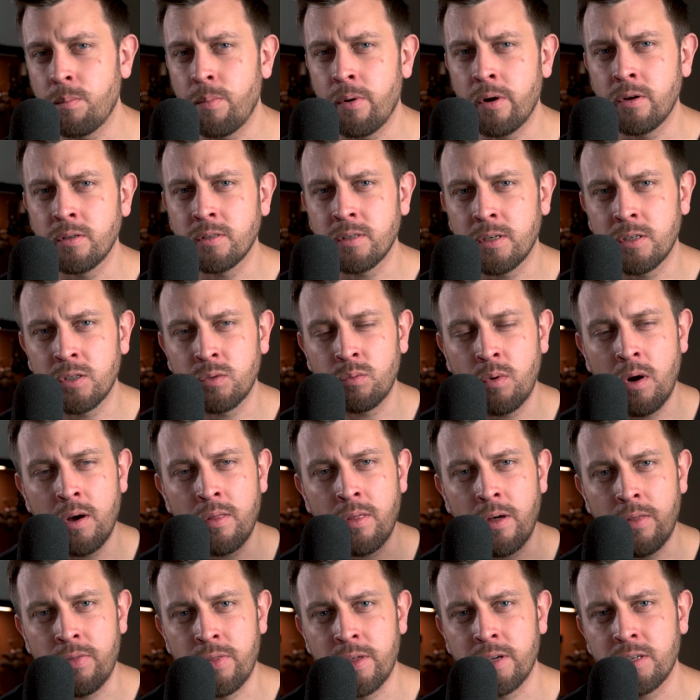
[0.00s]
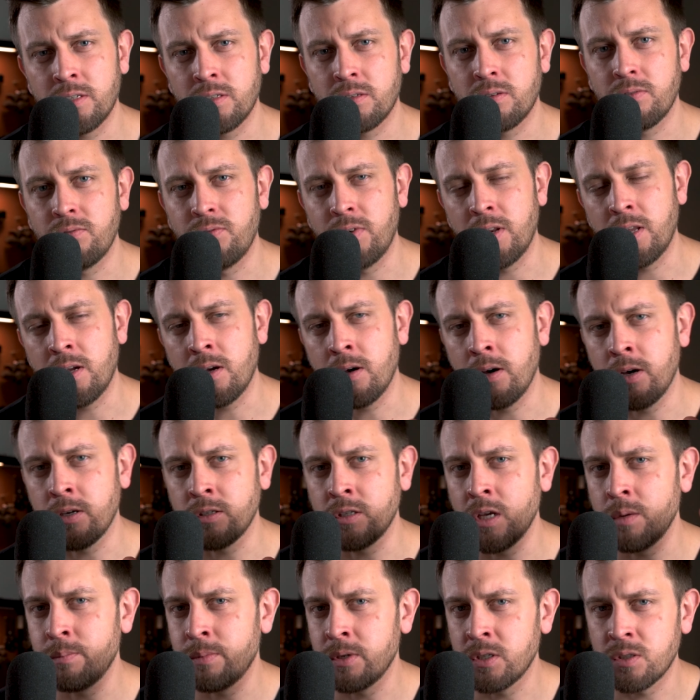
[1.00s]
to point out as well that this video has
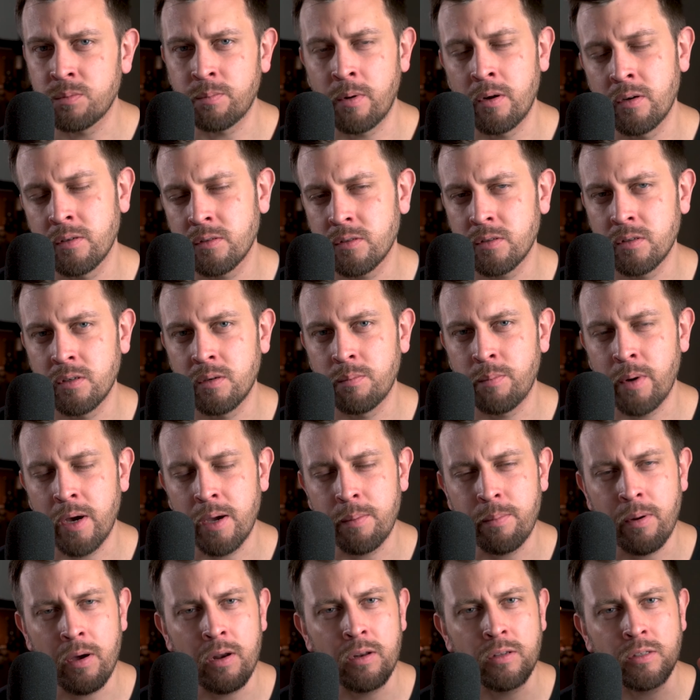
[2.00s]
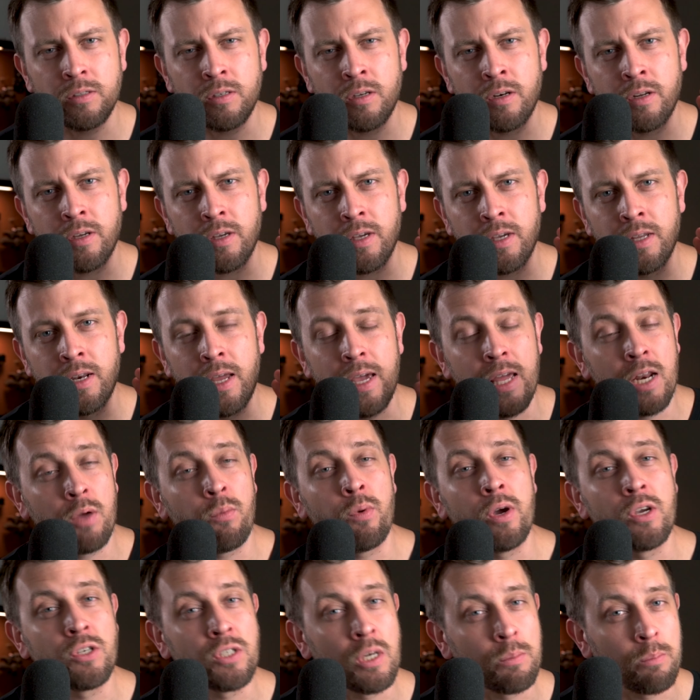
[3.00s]
not been sponsored by Panasonic in any
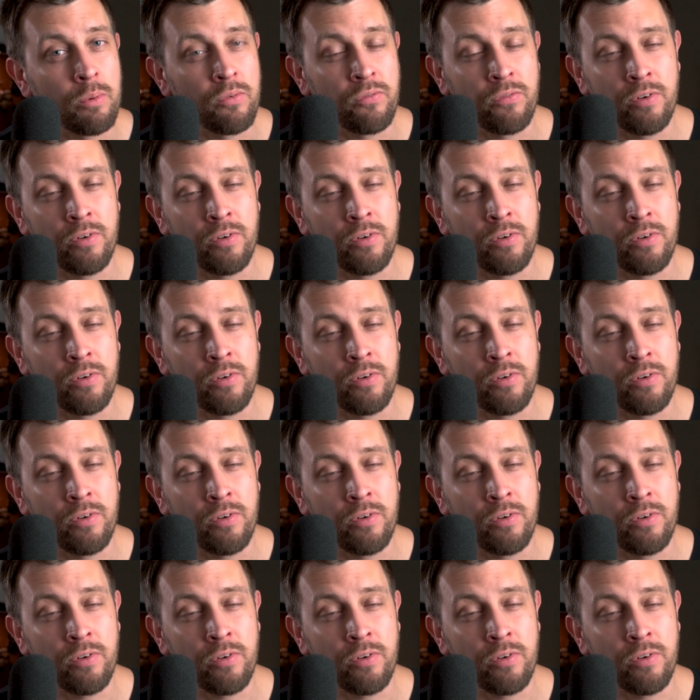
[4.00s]
way, shape or